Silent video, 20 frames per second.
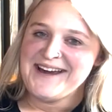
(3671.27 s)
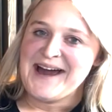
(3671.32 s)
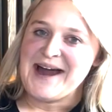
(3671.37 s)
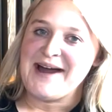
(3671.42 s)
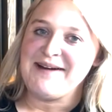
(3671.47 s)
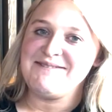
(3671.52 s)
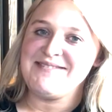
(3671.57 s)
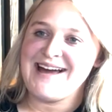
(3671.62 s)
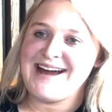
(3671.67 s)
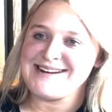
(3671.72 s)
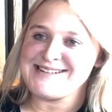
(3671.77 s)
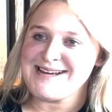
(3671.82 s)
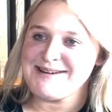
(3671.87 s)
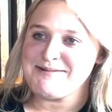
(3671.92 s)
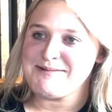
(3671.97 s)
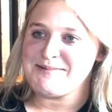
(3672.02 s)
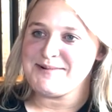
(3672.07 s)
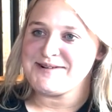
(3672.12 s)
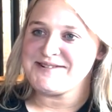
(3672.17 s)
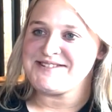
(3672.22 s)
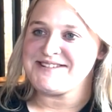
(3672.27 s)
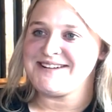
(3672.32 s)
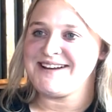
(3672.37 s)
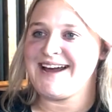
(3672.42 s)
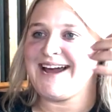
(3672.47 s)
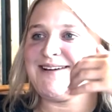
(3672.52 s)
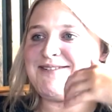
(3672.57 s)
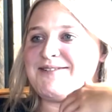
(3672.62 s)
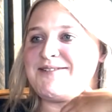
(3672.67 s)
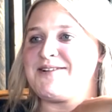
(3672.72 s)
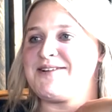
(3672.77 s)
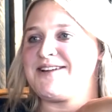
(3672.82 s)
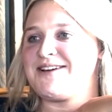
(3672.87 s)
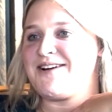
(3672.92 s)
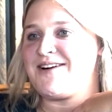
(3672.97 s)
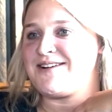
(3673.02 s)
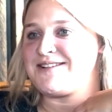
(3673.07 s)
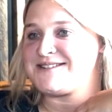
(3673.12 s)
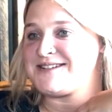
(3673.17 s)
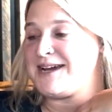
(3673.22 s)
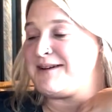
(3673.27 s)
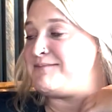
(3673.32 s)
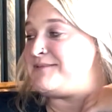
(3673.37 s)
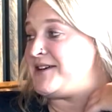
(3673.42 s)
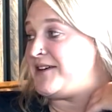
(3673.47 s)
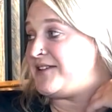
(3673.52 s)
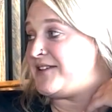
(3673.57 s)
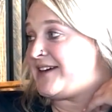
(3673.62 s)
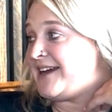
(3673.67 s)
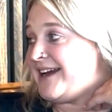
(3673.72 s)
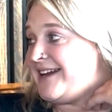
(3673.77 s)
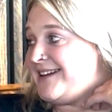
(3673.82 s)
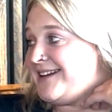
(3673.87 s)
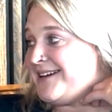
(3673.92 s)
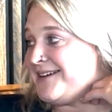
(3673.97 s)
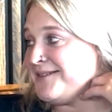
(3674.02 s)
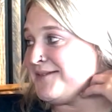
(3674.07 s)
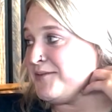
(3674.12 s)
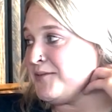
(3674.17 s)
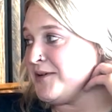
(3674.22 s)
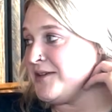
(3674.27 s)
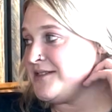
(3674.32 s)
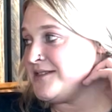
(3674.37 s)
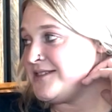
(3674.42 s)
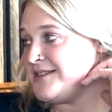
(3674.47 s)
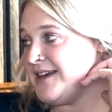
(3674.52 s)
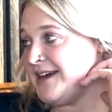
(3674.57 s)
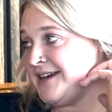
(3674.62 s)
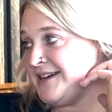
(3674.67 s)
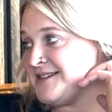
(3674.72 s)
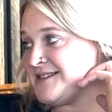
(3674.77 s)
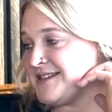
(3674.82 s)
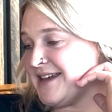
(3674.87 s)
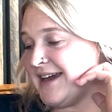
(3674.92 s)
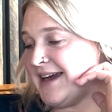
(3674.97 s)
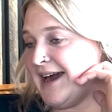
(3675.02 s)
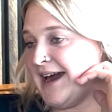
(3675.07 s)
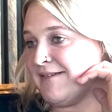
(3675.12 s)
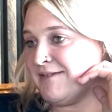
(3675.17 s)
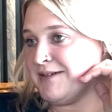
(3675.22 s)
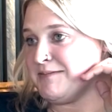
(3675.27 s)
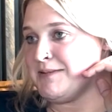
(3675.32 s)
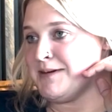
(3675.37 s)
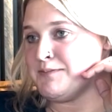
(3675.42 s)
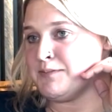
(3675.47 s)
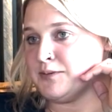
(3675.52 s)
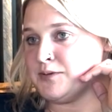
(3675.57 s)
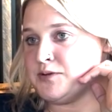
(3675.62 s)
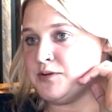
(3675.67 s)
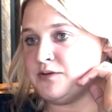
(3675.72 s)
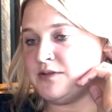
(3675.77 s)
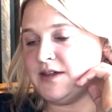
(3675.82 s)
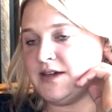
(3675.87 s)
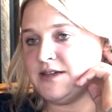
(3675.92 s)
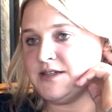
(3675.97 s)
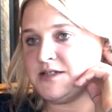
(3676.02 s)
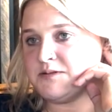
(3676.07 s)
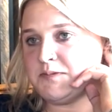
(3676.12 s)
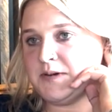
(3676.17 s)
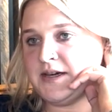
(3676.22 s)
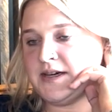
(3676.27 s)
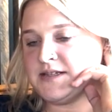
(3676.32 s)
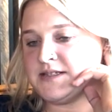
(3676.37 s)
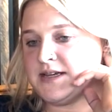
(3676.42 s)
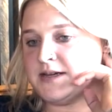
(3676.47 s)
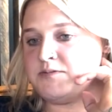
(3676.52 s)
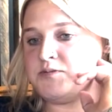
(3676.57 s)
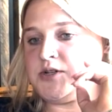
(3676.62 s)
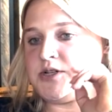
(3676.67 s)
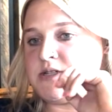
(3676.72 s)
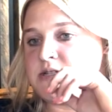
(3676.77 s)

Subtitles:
I'm that type of person. I have a really hard time delegating with things, like having people do things because I